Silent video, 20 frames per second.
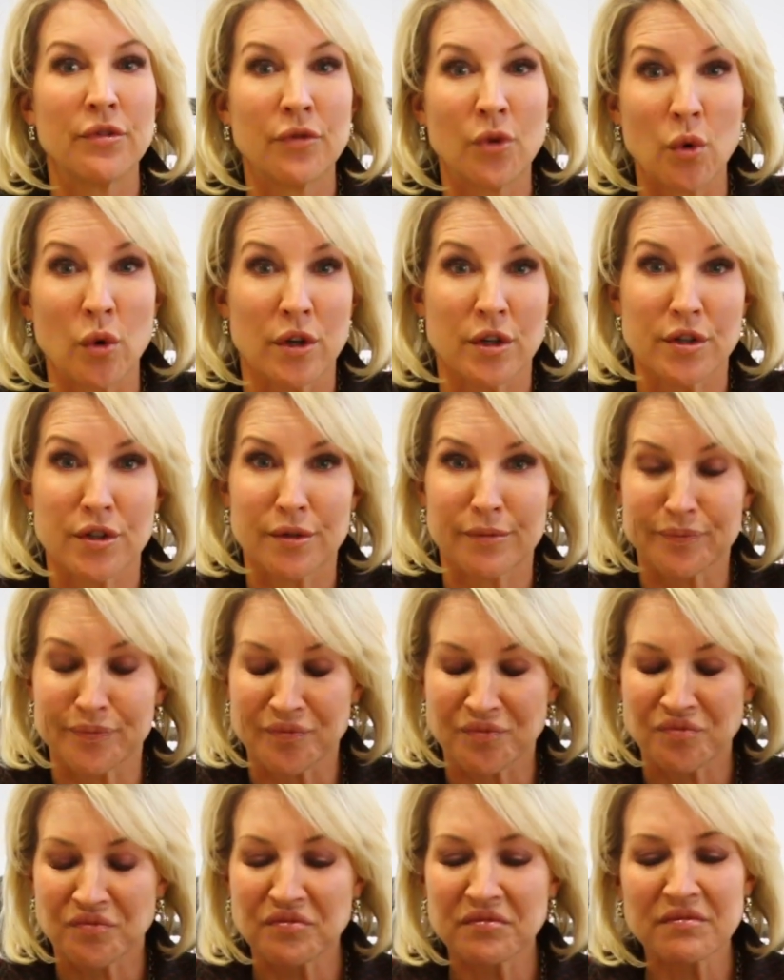divorce,
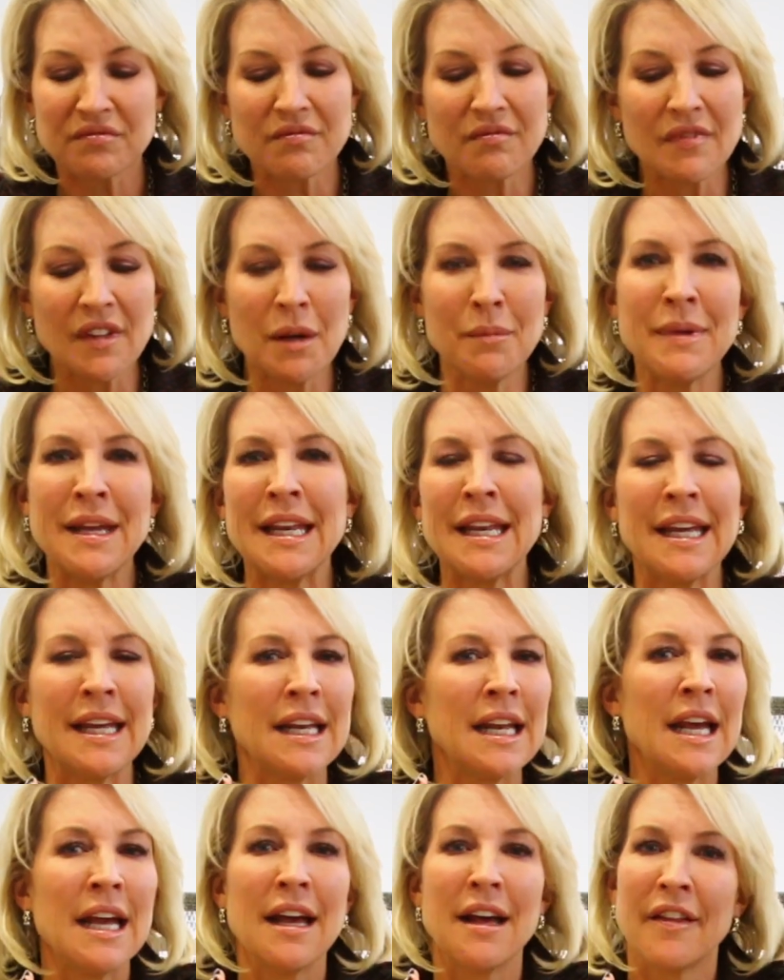
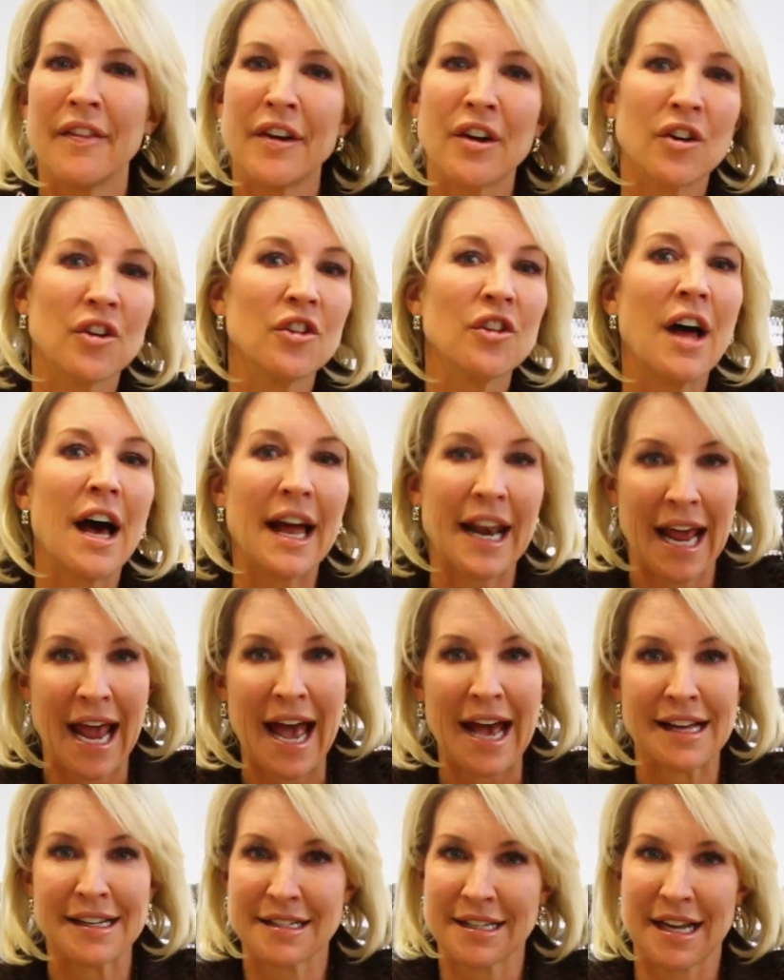meaning there are a lot of
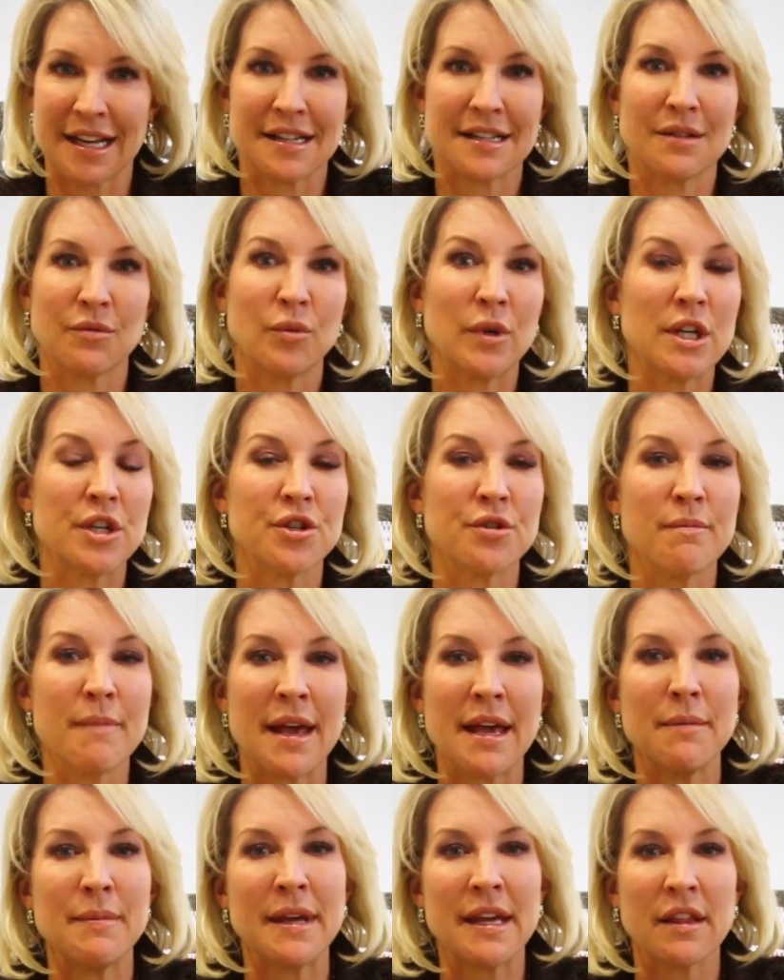assets, which
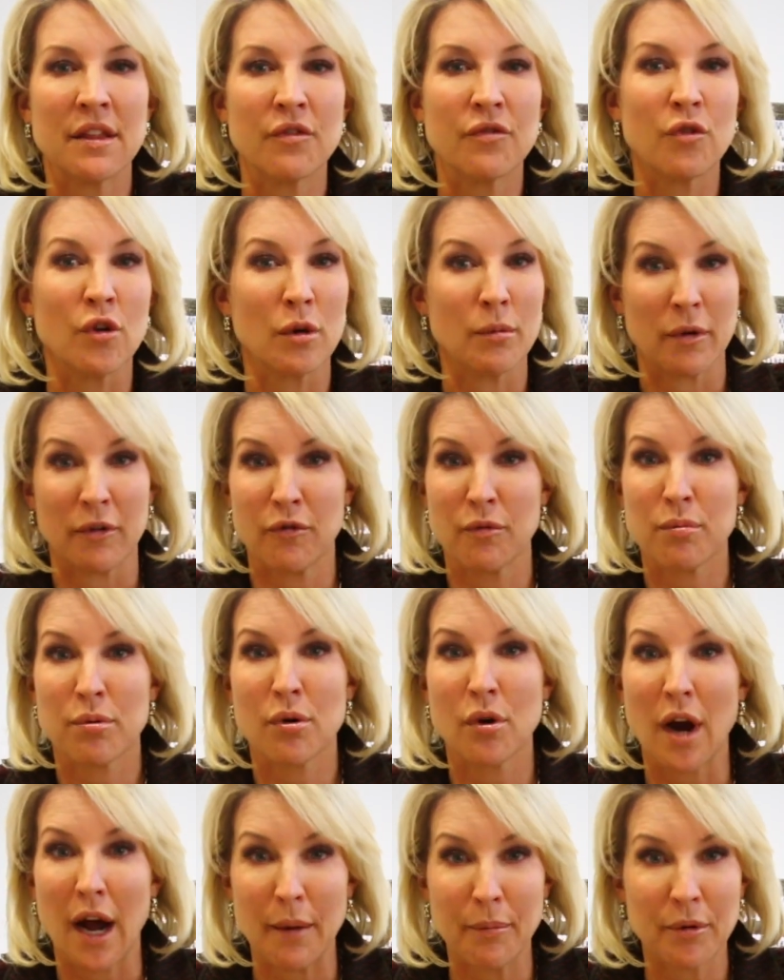may be in the form of
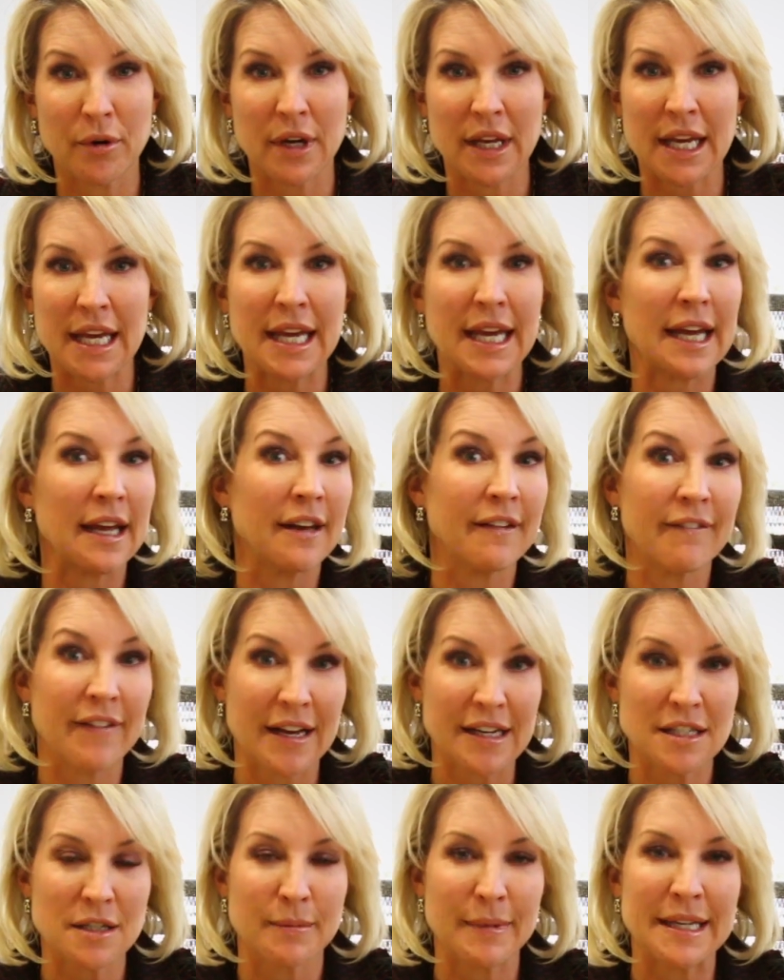property,
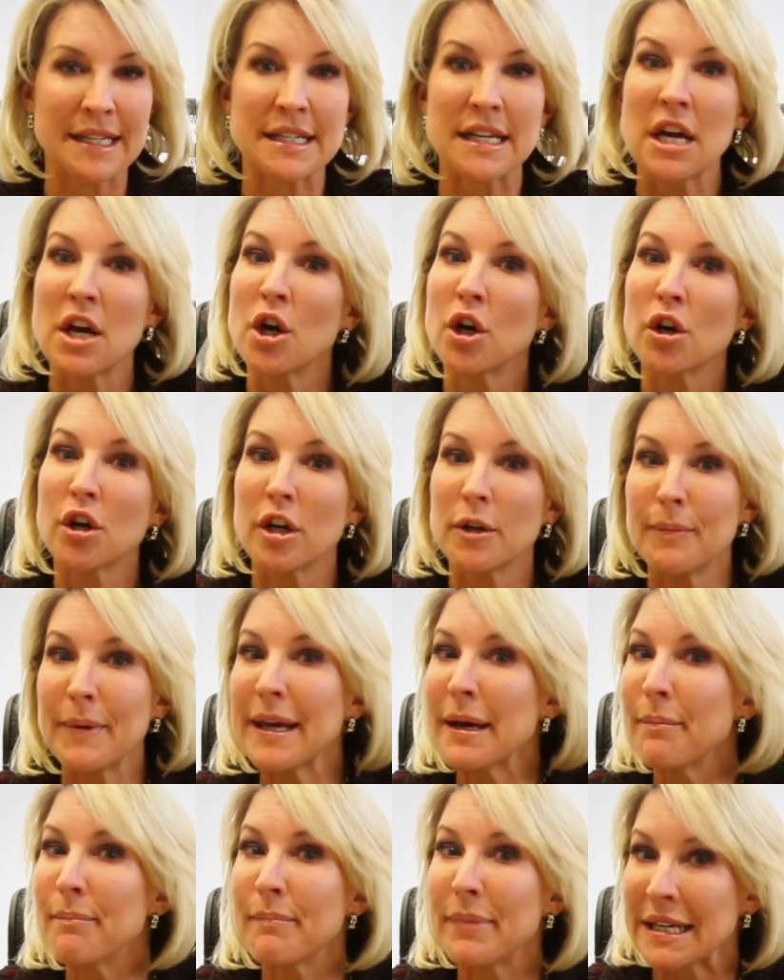investments, could
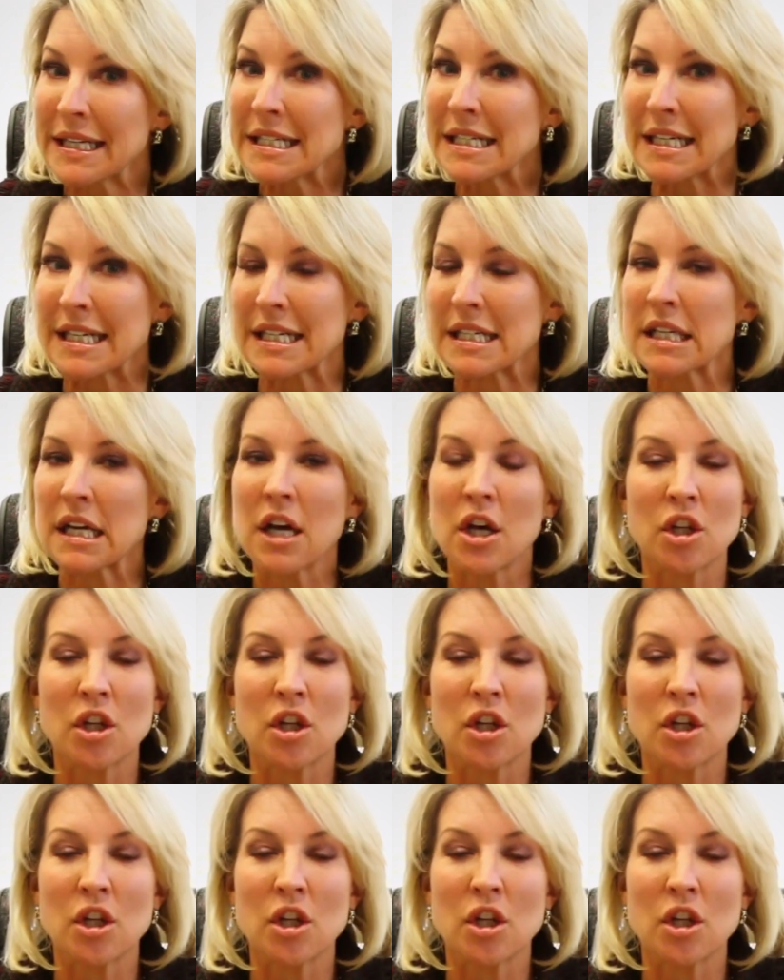be a business.